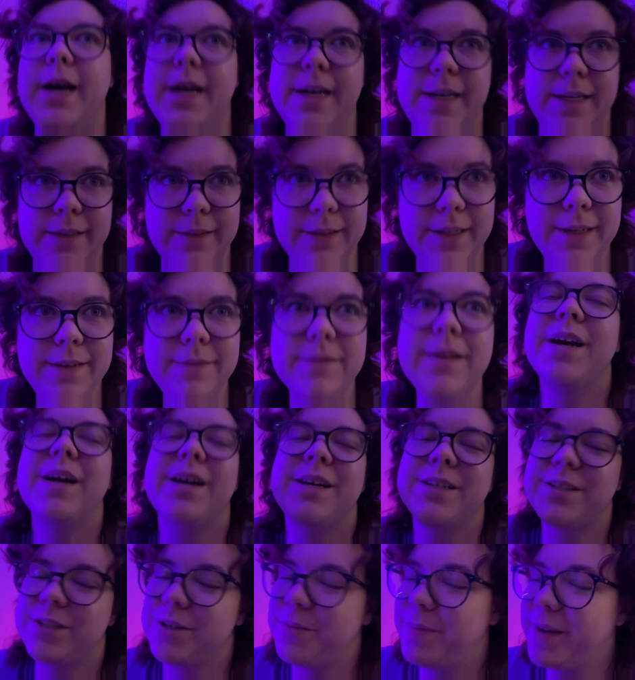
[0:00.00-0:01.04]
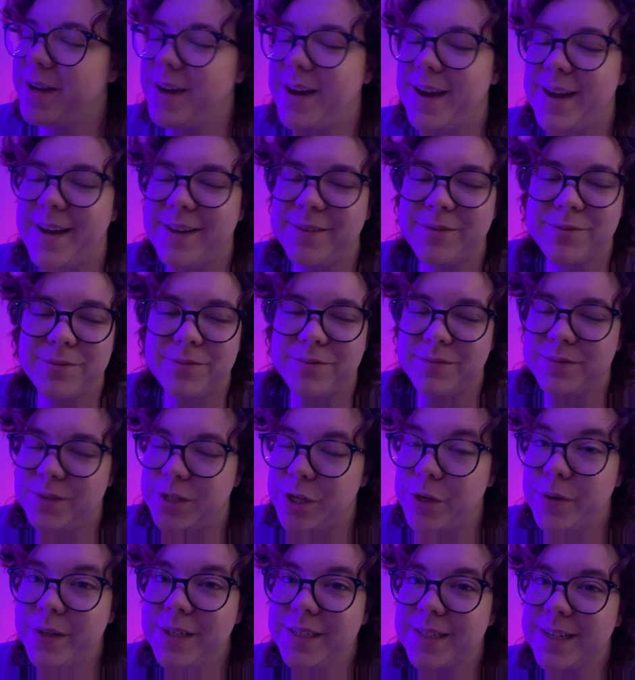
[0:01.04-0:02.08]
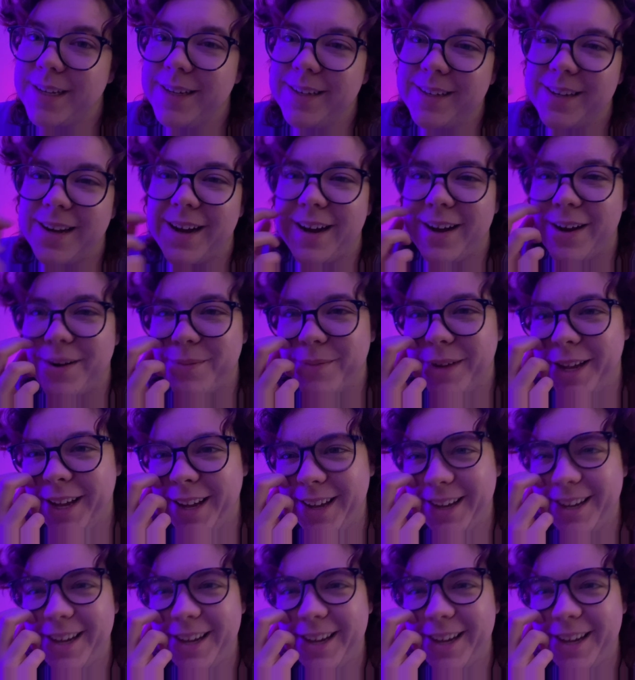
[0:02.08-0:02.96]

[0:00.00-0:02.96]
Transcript: ideally, assuming I do it um,